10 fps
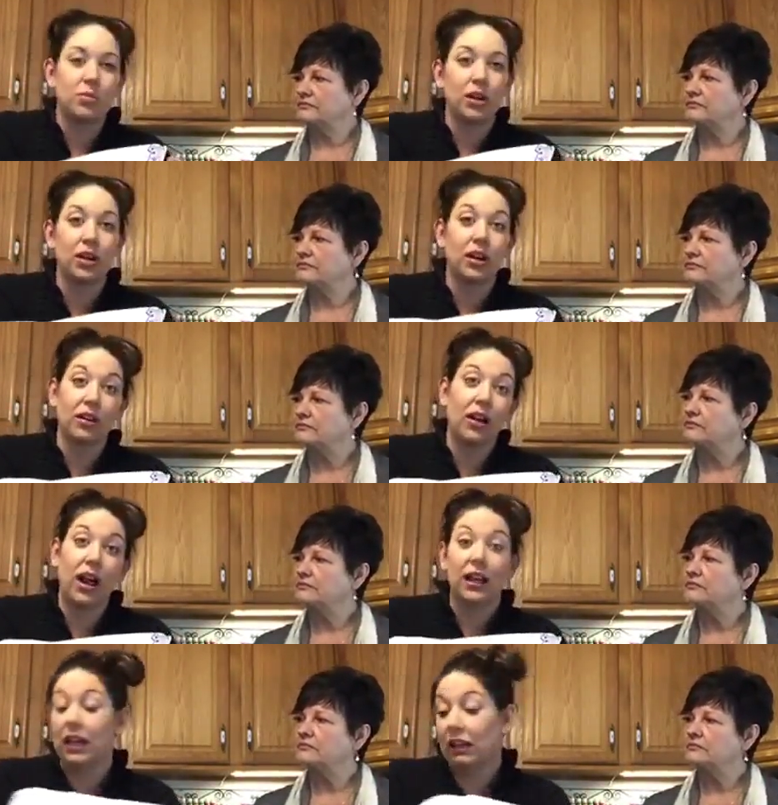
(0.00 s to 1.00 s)
Speaker 1: pretty good. I
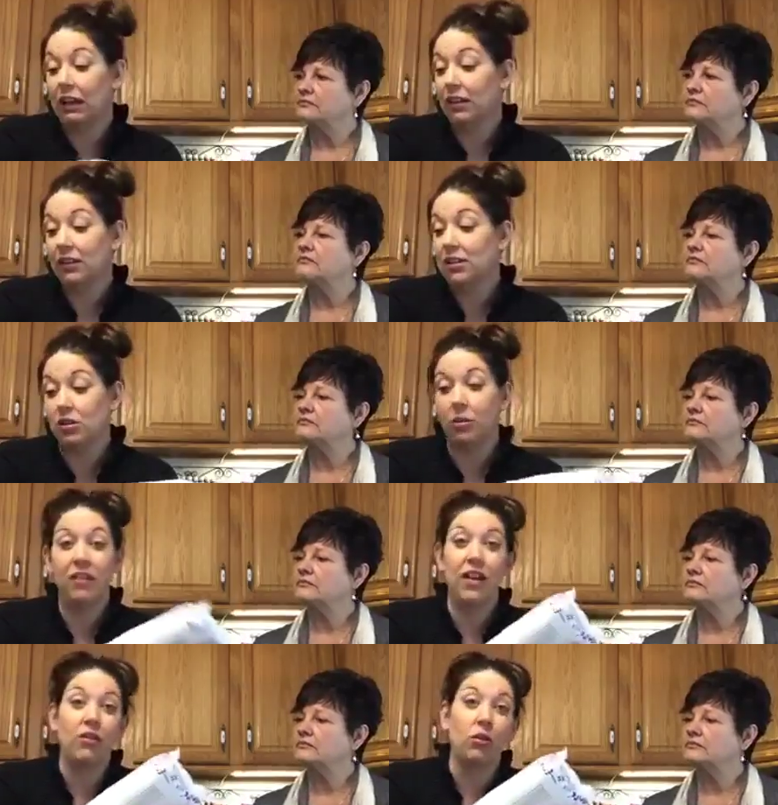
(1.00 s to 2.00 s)
like it. Mm-hmm. These are my
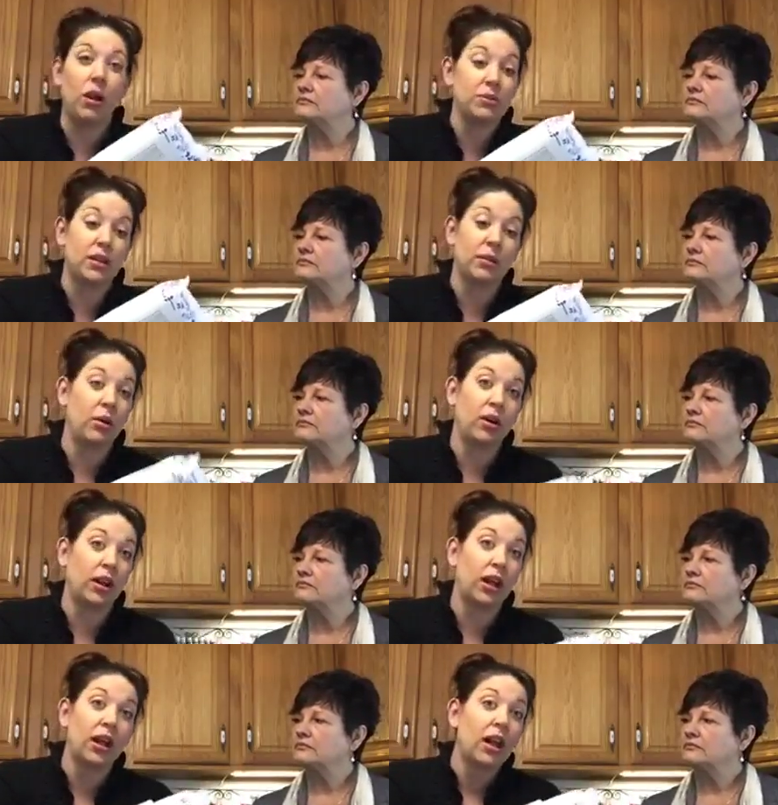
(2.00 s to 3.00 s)
favorite wipes on the
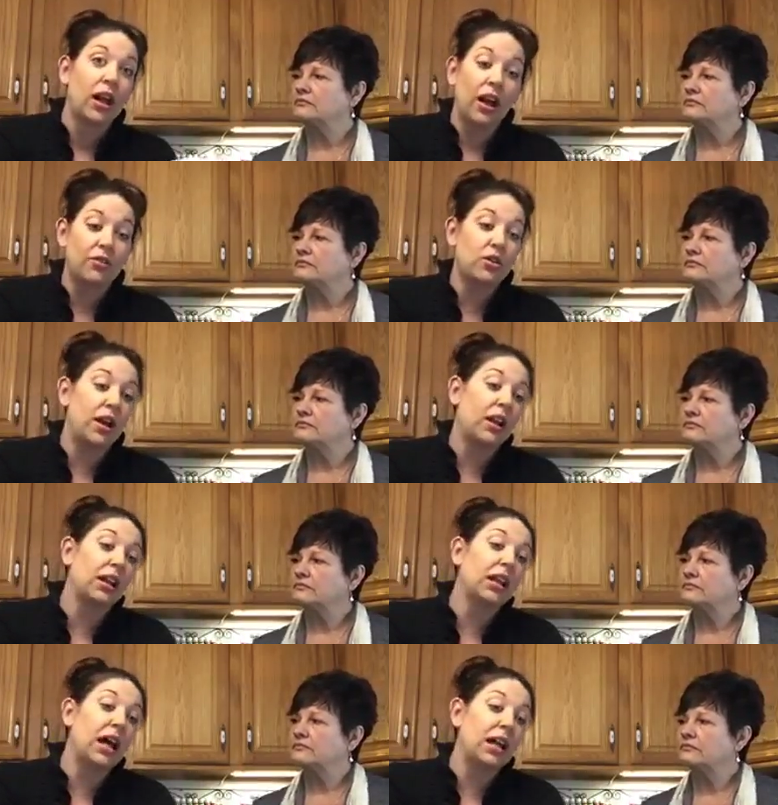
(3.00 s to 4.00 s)
market. I've tried a
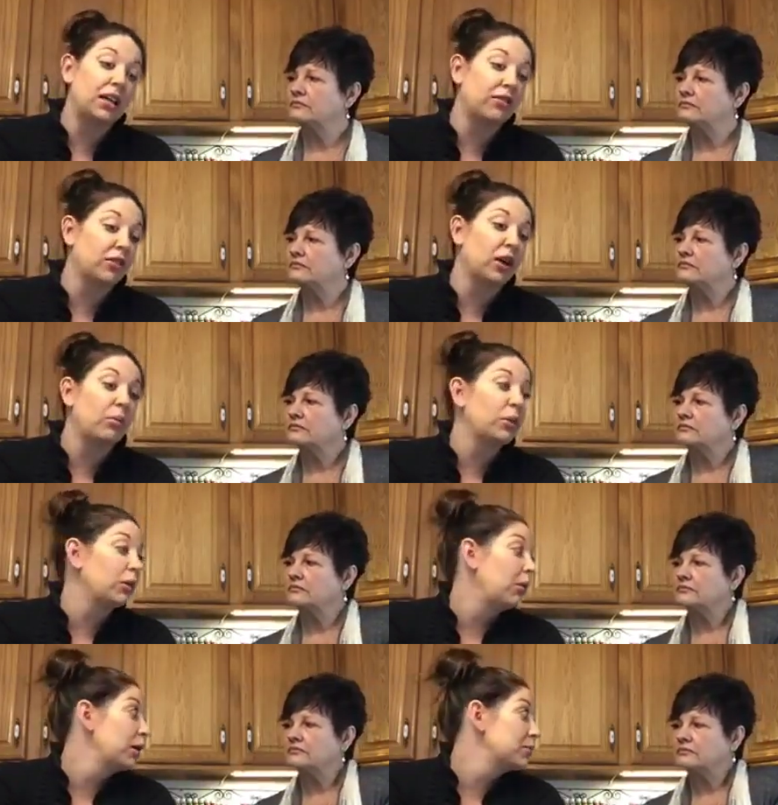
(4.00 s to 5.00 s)
lot of different company
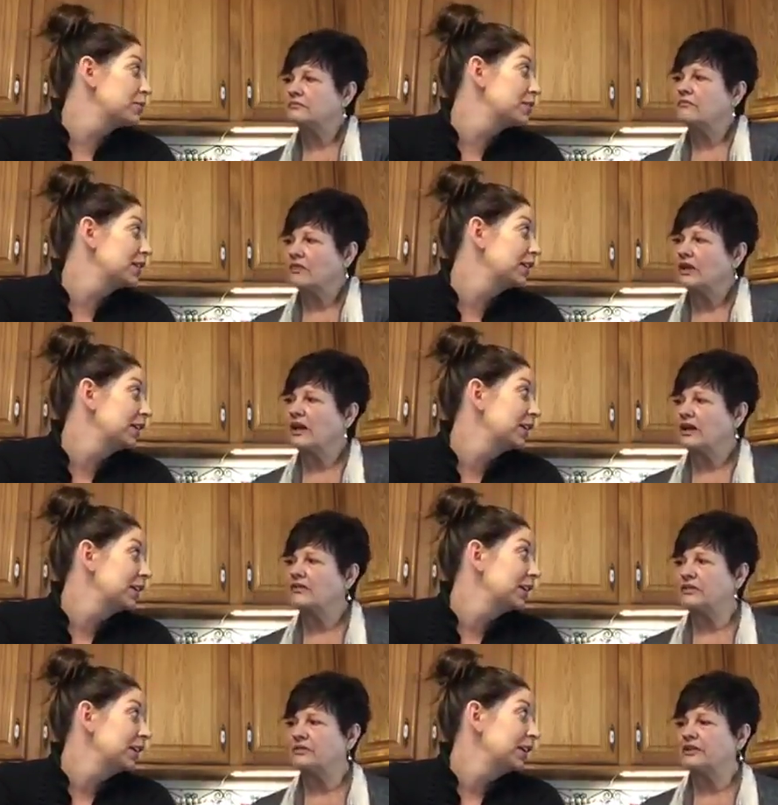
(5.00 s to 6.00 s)
wipes.
Speaker 2: Yeah,
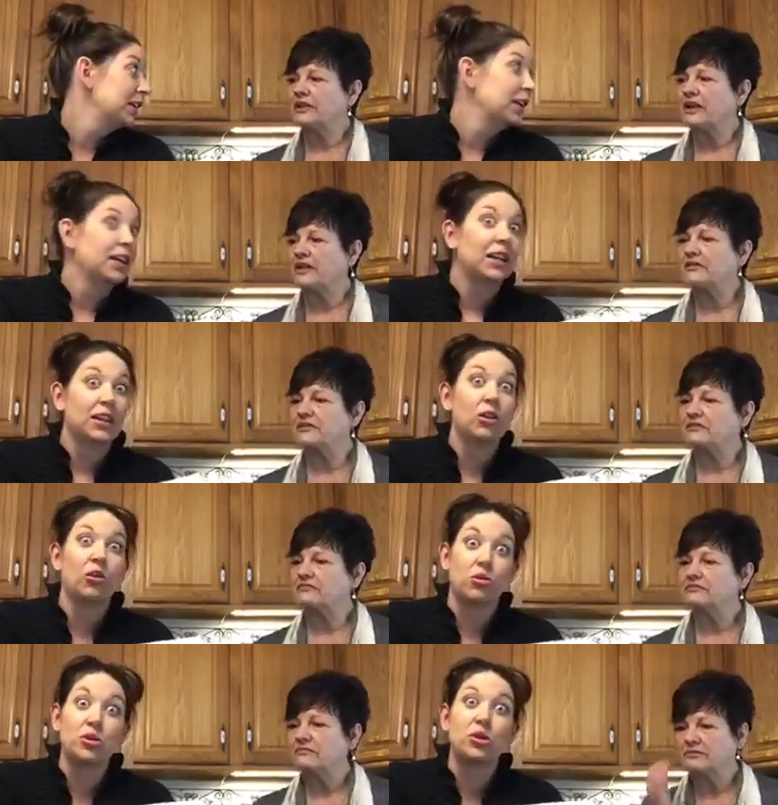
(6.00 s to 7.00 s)
they're really nice. They're
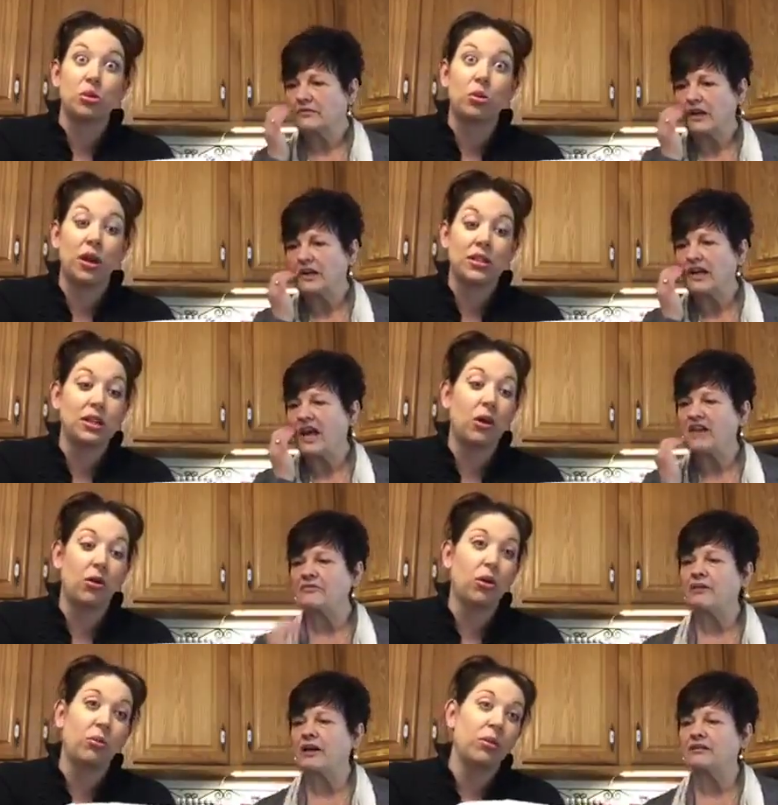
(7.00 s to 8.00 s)
super I nice. I have
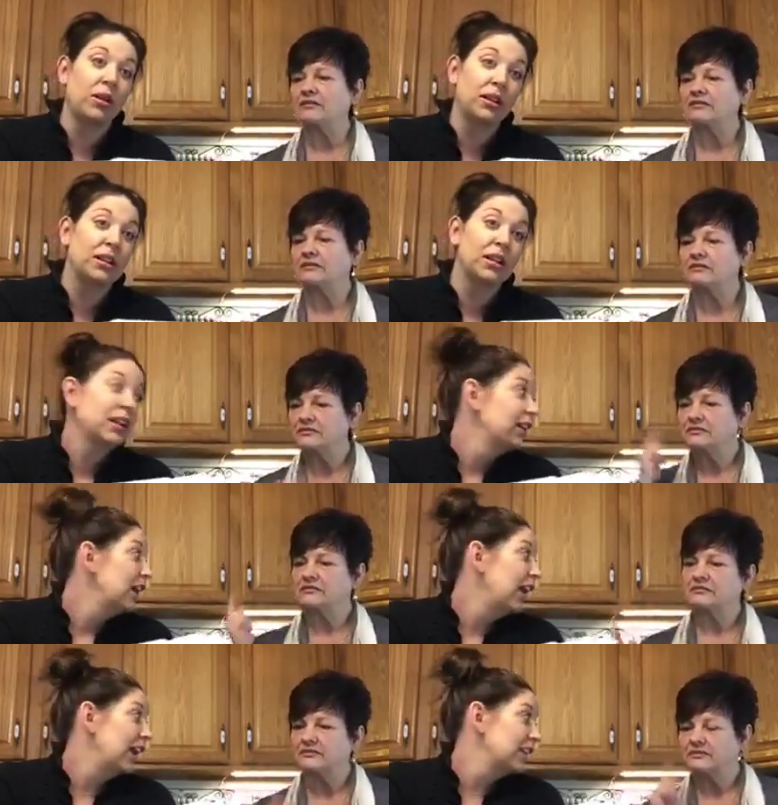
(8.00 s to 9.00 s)
ordered
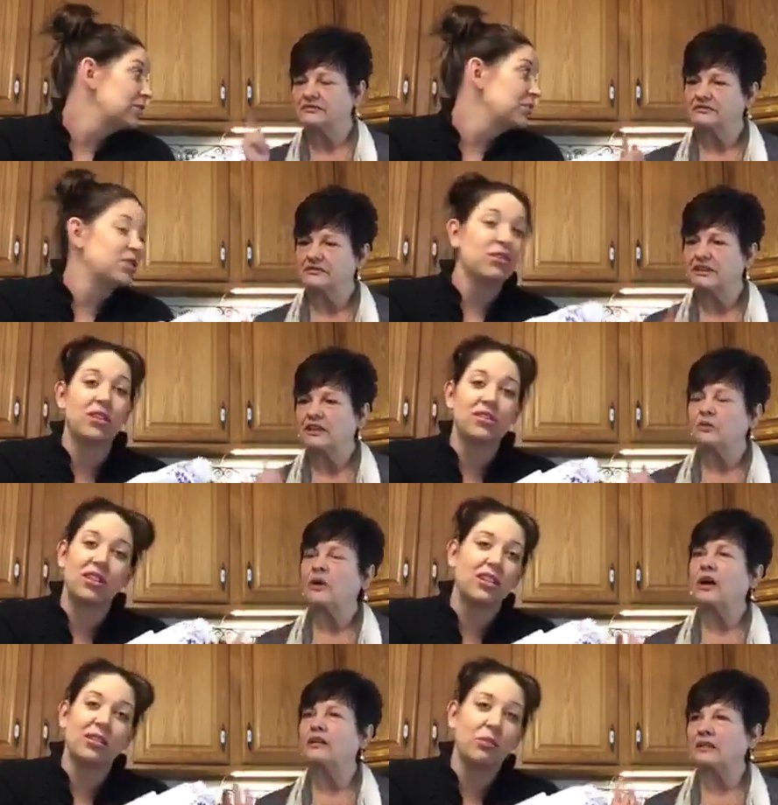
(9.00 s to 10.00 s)
Speaker 1: hand. Me too. I'd say.
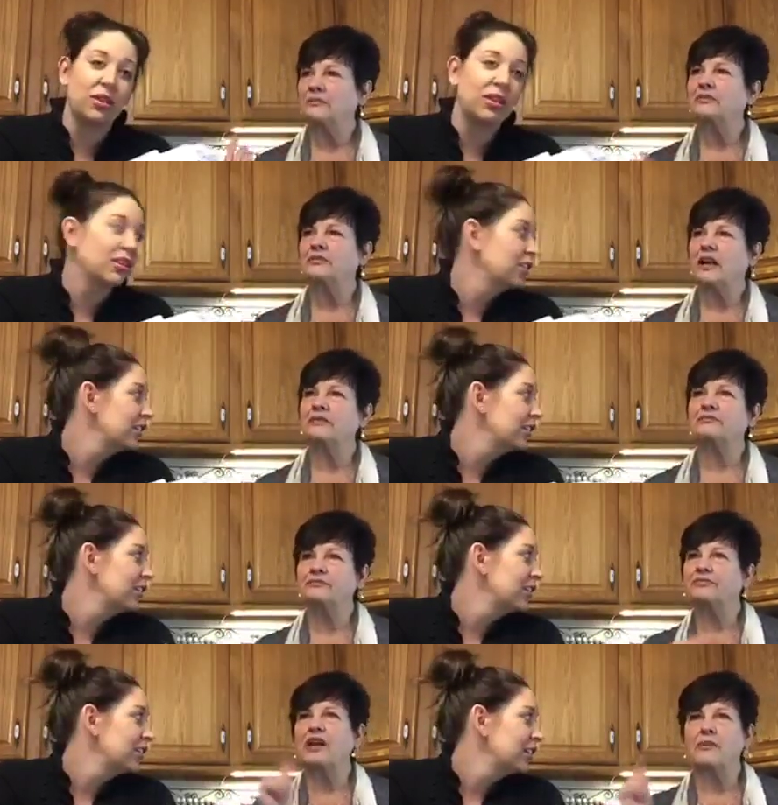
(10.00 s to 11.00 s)
Well, I'm
Speaker 2: I've
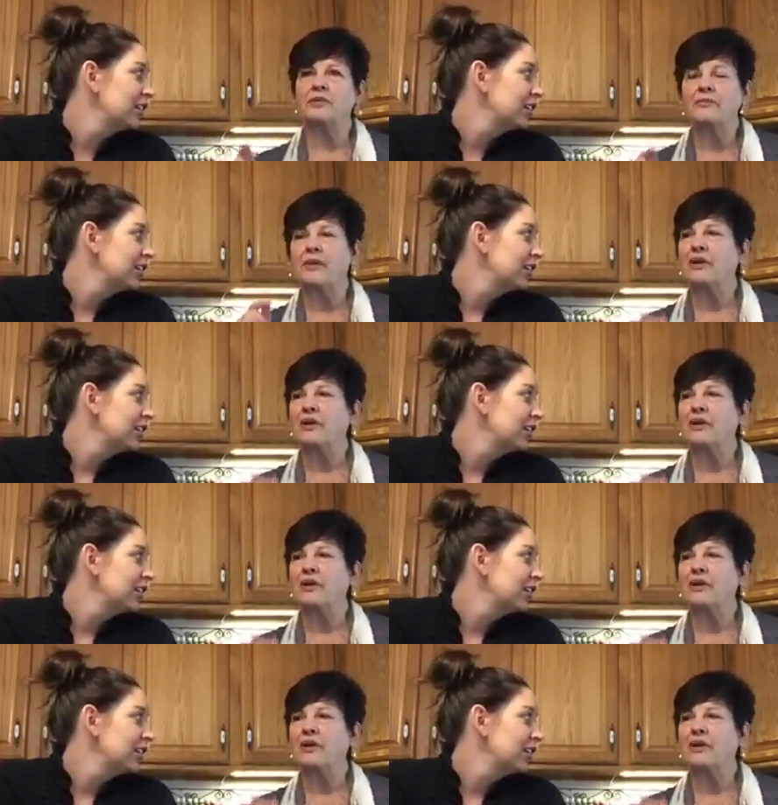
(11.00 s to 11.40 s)
kept them on